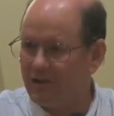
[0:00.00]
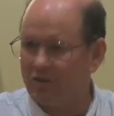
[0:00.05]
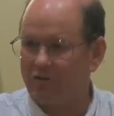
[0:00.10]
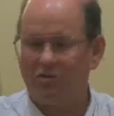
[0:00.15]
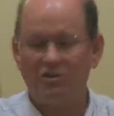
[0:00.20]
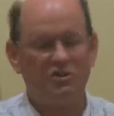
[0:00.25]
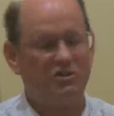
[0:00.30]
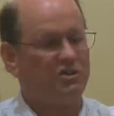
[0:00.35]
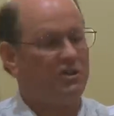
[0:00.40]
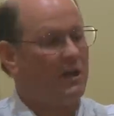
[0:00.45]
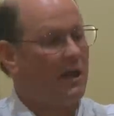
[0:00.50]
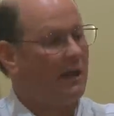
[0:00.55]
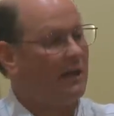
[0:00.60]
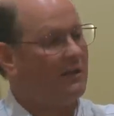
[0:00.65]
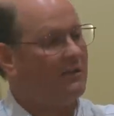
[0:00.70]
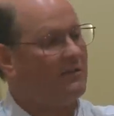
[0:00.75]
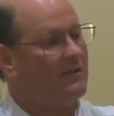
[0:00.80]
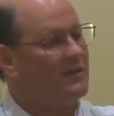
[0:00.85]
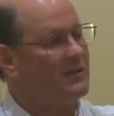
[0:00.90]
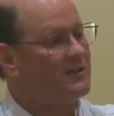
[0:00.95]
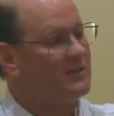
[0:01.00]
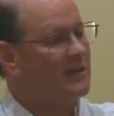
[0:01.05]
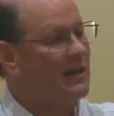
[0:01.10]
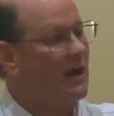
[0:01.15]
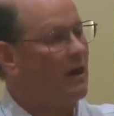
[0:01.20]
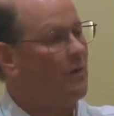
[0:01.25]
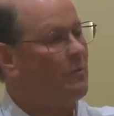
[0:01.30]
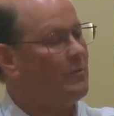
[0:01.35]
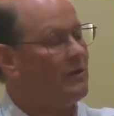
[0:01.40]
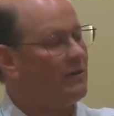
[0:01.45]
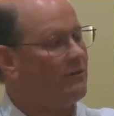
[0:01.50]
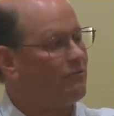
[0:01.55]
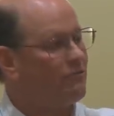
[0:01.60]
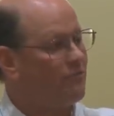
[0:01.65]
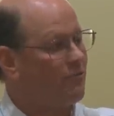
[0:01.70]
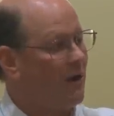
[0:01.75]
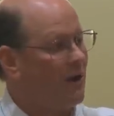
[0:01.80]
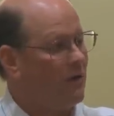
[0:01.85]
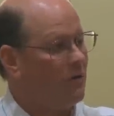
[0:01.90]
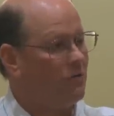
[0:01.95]
Christianity is now being
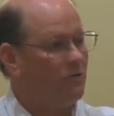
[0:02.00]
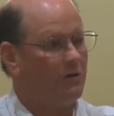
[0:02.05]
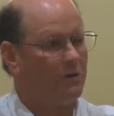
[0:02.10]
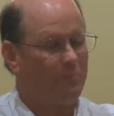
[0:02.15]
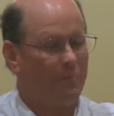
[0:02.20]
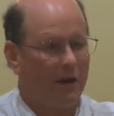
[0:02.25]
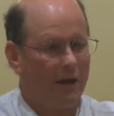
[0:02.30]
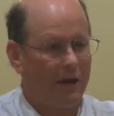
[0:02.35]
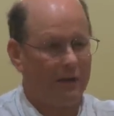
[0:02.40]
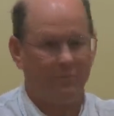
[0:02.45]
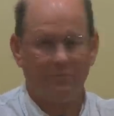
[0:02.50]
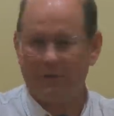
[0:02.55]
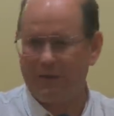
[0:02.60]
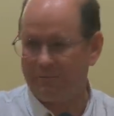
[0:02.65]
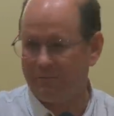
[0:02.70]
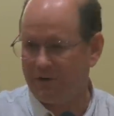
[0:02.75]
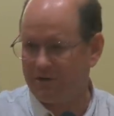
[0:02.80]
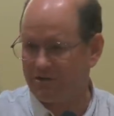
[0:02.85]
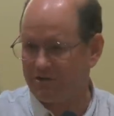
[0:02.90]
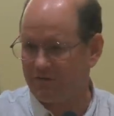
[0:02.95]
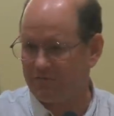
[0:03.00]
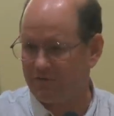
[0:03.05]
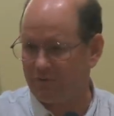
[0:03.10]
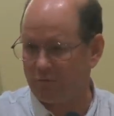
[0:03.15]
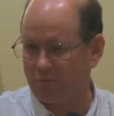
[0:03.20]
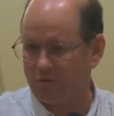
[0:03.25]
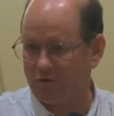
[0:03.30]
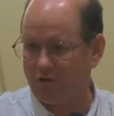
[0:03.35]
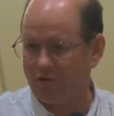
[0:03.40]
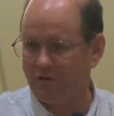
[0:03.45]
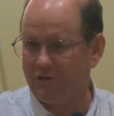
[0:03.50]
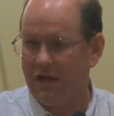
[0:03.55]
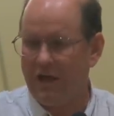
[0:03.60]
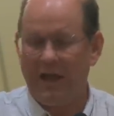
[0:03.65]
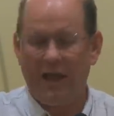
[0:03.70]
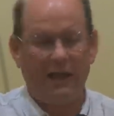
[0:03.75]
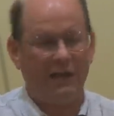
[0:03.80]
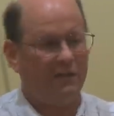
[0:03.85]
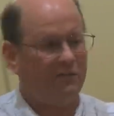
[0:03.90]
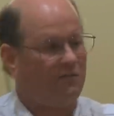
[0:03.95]
frowned upon by much of the world.
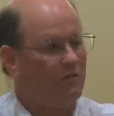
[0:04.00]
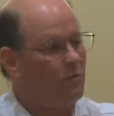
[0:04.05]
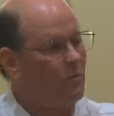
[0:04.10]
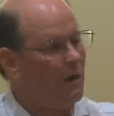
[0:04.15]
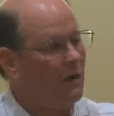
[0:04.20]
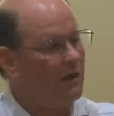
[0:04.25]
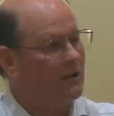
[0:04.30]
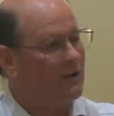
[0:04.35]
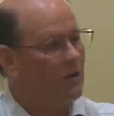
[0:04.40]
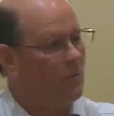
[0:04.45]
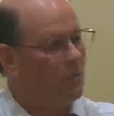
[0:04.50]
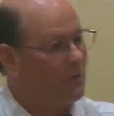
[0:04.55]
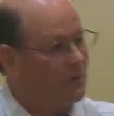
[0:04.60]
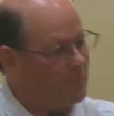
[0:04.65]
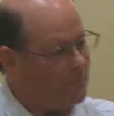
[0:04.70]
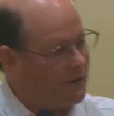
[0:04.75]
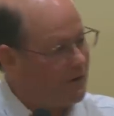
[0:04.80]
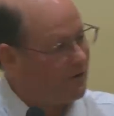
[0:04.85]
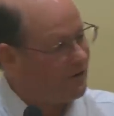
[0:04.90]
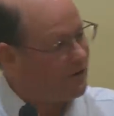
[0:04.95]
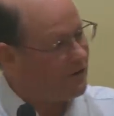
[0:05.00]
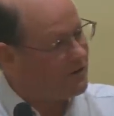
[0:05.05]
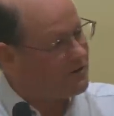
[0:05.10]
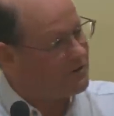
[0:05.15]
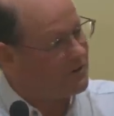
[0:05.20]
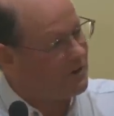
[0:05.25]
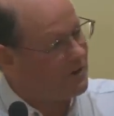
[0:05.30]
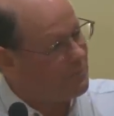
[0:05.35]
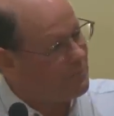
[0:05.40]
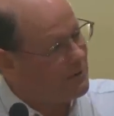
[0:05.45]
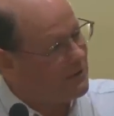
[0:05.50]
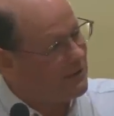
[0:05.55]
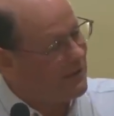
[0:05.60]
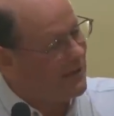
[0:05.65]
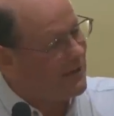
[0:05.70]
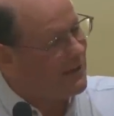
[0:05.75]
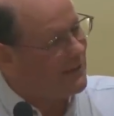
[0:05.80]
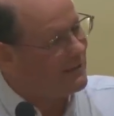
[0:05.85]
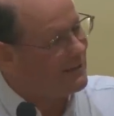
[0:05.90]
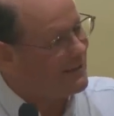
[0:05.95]
And if you want to know what America is going to be
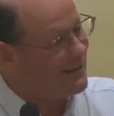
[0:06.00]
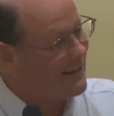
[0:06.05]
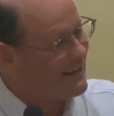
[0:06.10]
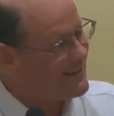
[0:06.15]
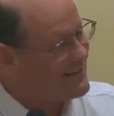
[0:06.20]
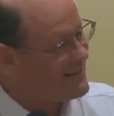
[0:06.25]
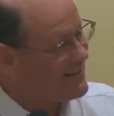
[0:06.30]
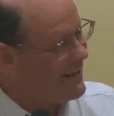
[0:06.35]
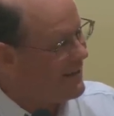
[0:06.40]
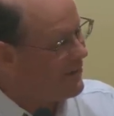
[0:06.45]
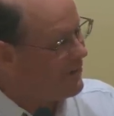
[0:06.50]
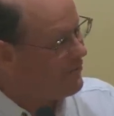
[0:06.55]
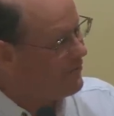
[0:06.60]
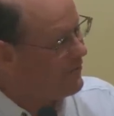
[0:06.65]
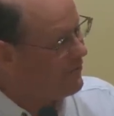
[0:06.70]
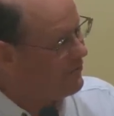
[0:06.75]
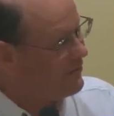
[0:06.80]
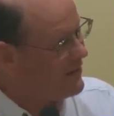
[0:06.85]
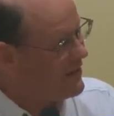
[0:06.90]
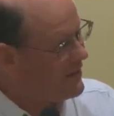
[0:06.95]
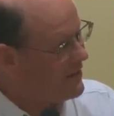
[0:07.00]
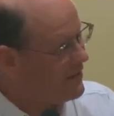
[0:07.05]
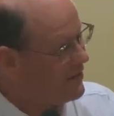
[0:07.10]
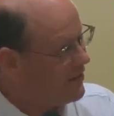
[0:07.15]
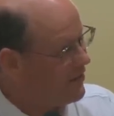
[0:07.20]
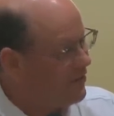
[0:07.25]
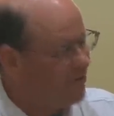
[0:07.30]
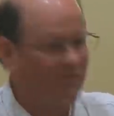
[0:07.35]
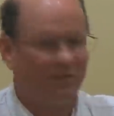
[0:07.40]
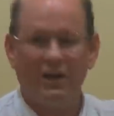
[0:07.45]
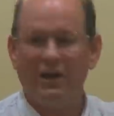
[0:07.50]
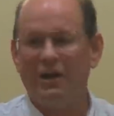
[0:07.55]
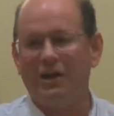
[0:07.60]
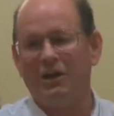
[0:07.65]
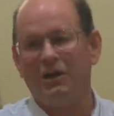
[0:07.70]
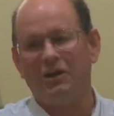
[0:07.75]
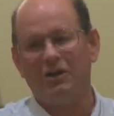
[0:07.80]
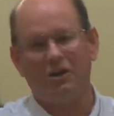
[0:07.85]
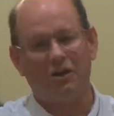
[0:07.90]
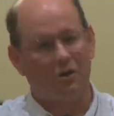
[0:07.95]
like in the next ten or fifteen years,
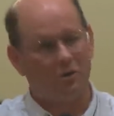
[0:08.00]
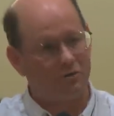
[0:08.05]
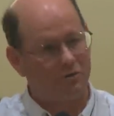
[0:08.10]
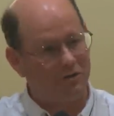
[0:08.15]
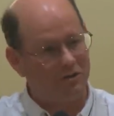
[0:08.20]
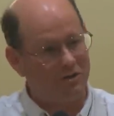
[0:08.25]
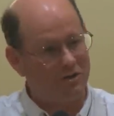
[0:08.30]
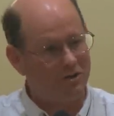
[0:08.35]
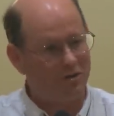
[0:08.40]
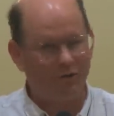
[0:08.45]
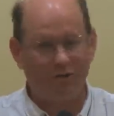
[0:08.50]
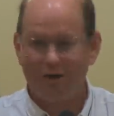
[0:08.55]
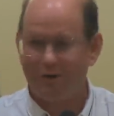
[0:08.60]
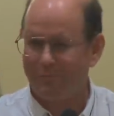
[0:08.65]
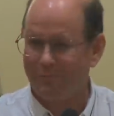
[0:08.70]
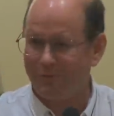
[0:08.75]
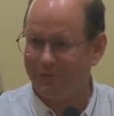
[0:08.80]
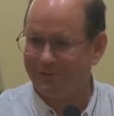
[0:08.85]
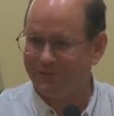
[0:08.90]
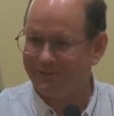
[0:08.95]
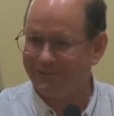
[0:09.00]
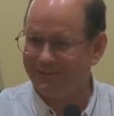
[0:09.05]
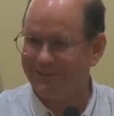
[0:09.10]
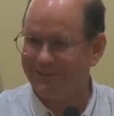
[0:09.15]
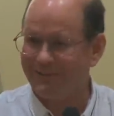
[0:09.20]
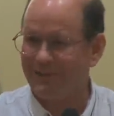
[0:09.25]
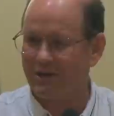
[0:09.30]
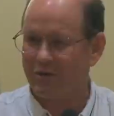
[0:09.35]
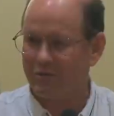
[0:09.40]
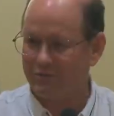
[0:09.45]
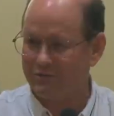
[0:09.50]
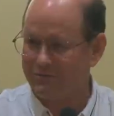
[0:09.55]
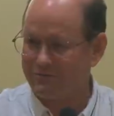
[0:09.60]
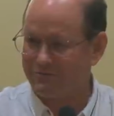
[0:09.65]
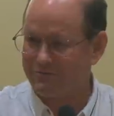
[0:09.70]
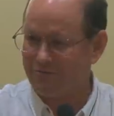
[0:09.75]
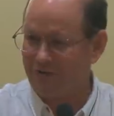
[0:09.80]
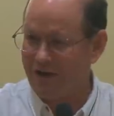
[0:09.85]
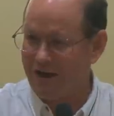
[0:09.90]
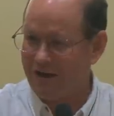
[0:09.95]
go to Europe, go to
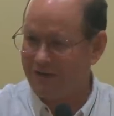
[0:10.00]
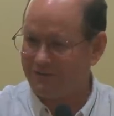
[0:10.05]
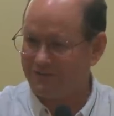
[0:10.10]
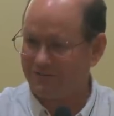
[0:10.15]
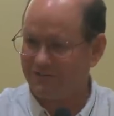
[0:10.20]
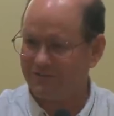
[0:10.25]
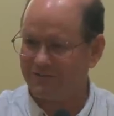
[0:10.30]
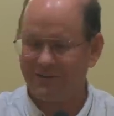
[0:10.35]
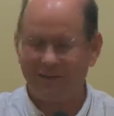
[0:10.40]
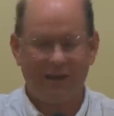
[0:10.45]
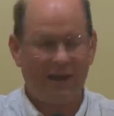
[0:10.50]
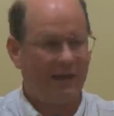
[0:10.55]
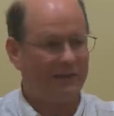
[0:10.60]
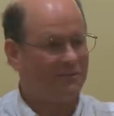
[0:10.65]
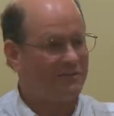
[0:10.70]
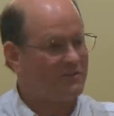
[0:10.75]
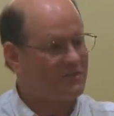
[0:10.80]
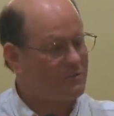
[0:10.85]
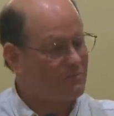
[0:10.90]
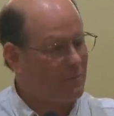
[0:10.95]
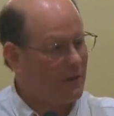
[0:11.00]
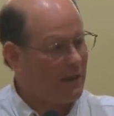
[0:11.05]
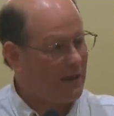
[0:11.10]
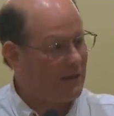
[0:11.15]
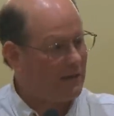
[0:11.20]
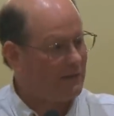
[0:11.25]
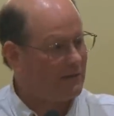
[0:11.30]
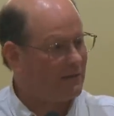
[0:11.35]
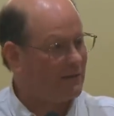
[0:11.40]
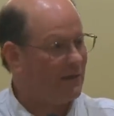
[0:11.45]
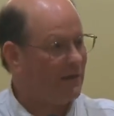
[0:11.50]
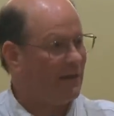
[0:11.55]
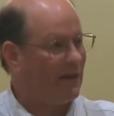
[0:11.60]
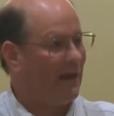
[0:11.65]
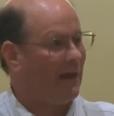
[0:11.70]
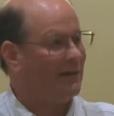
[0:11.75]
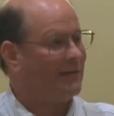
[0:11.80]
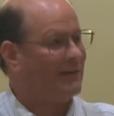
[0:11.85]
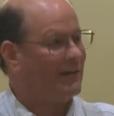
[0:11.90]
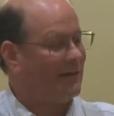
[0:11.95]
France, and to Spain,
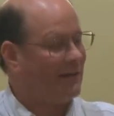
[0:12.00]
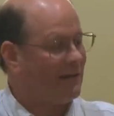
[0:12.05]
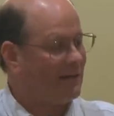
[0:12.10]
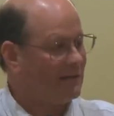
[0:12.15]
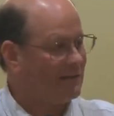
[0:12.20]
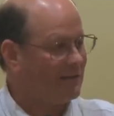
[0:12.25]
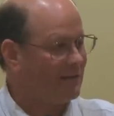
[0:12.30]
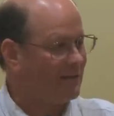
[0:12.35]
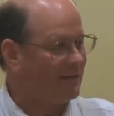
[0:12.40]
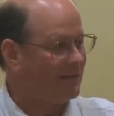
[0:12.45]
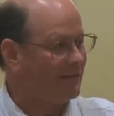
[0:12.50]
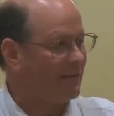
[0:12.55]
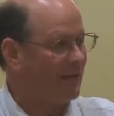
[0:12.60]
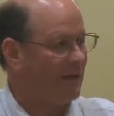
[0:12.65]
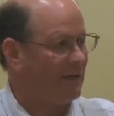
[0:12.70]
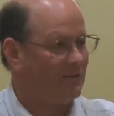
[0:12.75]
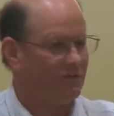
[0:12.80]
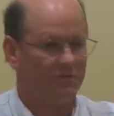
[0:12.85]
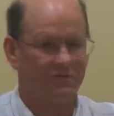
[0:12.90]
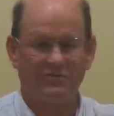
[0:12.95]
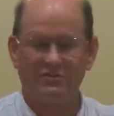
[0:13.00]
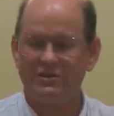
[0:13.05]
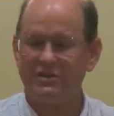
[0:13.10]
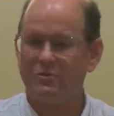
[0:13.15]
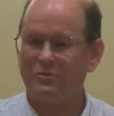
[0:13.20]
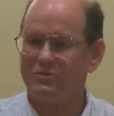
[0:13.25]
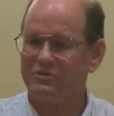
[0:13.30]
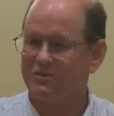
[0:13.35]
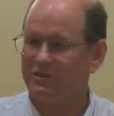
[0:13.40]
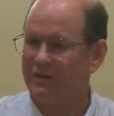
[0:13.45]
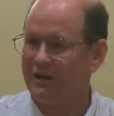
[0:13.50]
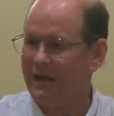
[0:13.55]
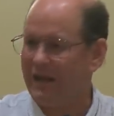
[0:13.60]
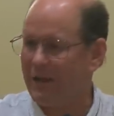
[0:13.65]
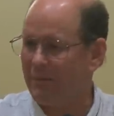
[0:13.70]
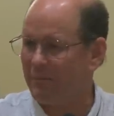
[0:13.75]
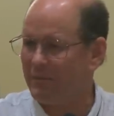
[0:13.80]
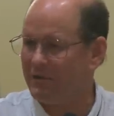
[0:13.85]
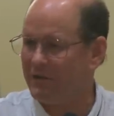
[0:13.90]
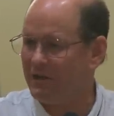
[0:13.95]
and to England, and you'll see what's going to
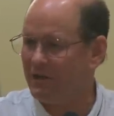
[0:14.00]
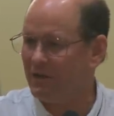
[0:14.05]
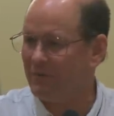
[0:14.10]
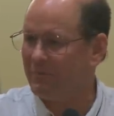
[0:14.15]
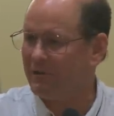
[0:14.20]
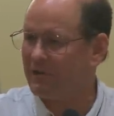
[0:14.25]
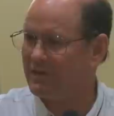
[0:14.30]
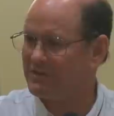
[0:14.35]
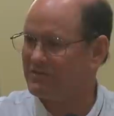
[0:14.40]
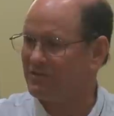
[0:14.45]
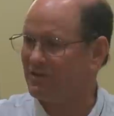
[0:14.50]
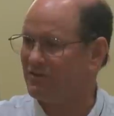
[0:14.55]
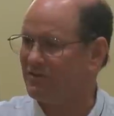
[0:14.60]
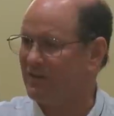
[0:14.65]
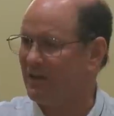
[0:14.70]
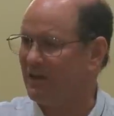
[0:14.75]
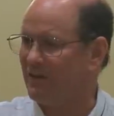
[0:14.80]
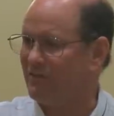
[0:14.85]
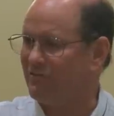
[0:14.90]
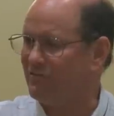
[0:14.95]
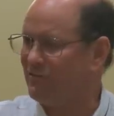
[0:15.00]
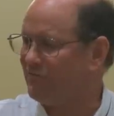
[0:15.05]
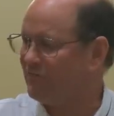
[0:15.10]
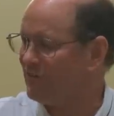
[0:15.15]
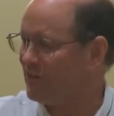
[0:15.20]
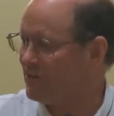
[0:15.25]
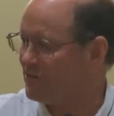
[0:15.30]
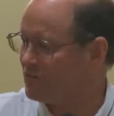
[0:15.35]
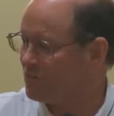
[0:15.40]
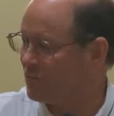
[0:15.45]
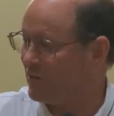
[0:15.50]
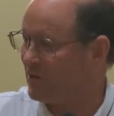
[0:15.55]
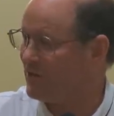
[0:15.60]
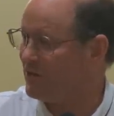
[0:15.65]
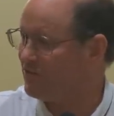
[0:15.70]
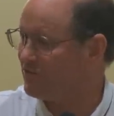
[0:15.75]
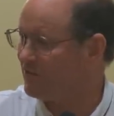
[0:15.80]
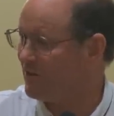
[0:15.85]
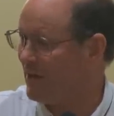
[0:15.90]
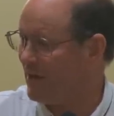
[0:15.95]
happen here because they're ten or fifteen, twenty
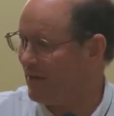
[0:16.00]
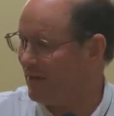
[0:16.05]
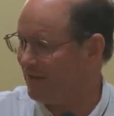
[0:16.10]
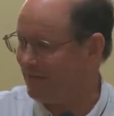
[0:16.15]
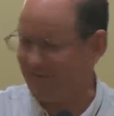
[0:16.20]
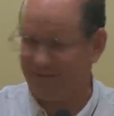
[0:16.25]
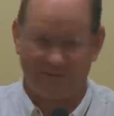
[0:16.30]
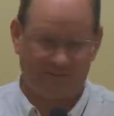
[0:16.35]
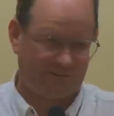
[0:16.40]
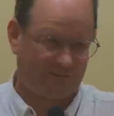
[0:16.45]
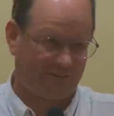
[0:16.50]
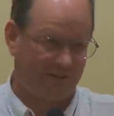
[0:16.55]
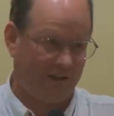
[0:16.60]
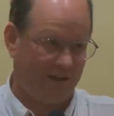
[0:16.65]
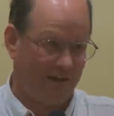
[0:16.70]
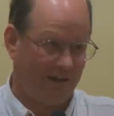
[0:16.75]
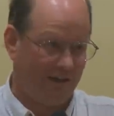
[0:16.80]
years ahead of us.